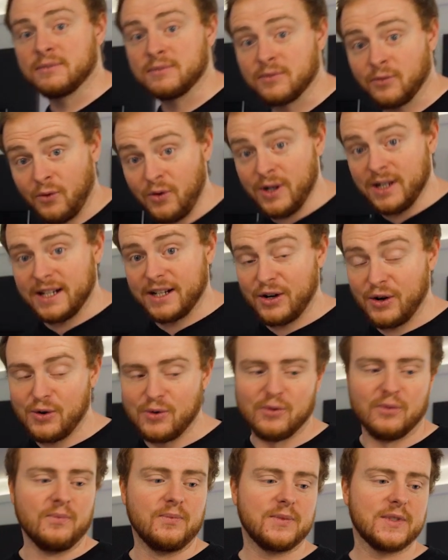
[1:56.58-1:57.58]
Really
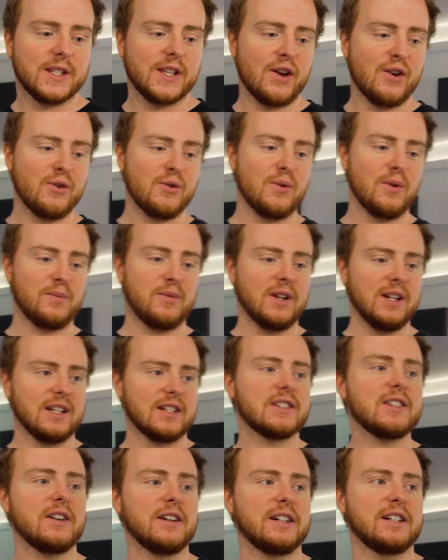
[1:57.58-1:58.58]
cool. So I'm really
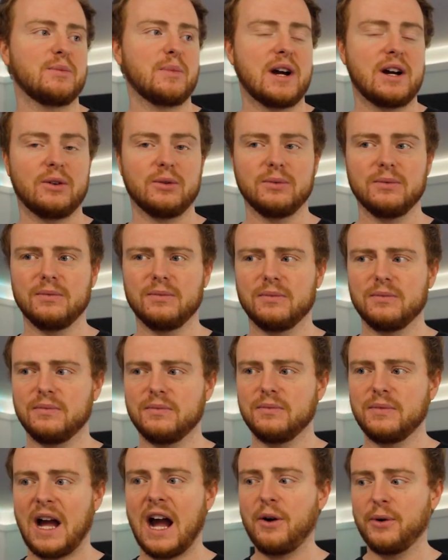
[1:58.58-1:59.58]
excited about
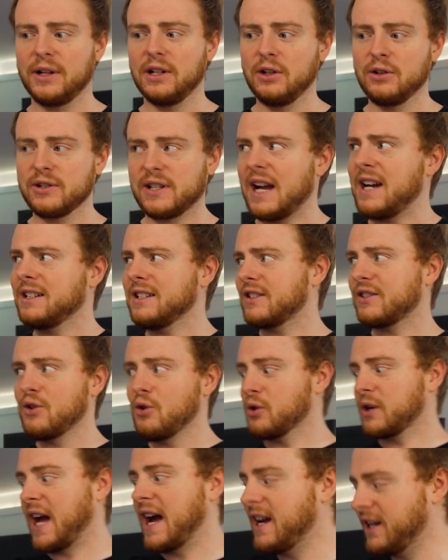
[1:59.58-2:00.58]
how it looks, and it's
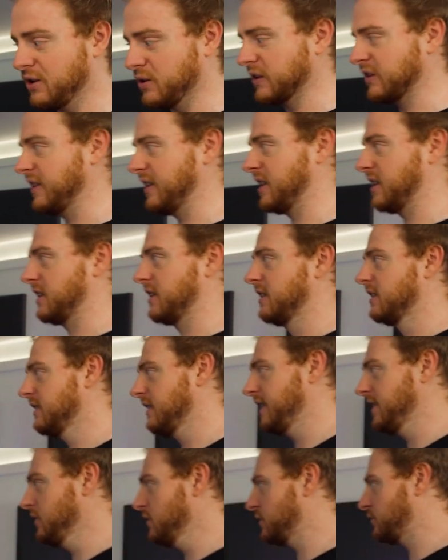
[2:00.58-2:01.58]
not chaotic.
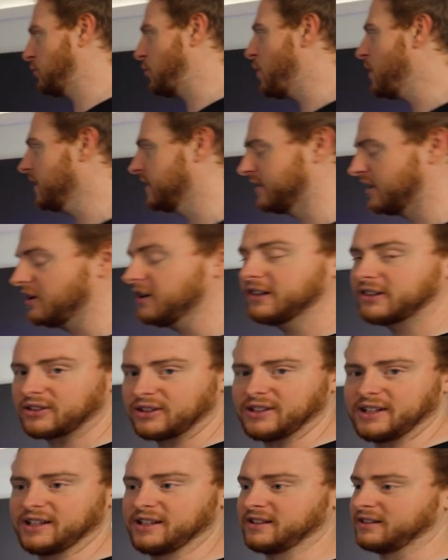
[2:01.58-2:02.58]
It looks quite nice
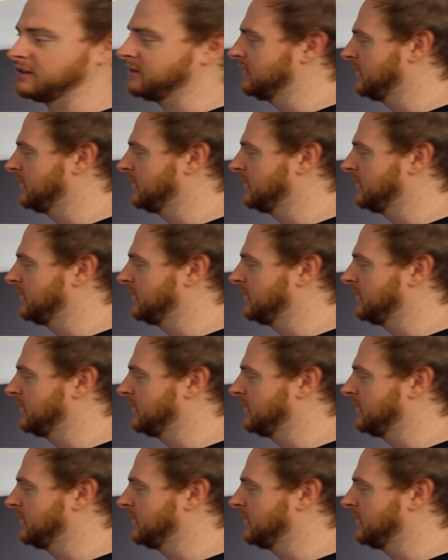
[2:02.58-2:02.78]
in here,